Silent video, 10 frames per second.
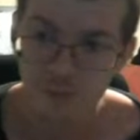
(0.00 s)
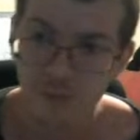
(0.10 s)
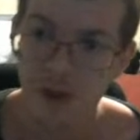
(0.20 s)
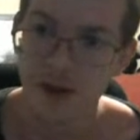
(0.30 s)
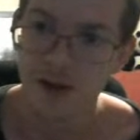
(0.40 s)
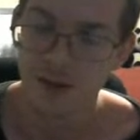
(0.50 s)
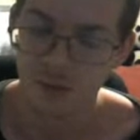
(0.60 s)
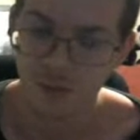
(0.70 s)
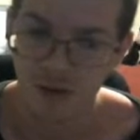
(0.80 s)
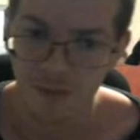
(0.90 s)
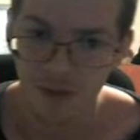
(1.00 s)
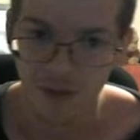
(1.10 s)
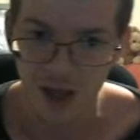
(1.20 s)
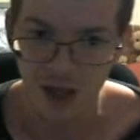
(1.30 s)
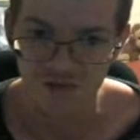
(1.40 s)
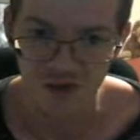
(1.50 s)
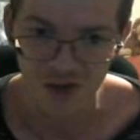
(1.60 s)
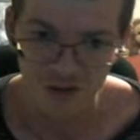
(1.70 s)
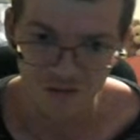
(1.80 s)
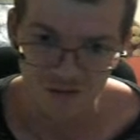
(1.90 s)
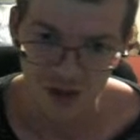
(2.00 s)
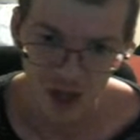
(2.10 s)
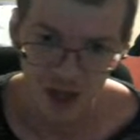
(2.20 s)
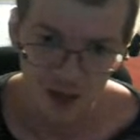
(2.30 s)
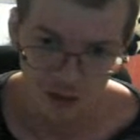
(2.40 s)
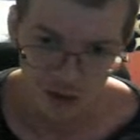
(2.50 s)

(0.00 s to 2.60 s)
playing in the Premier League for years.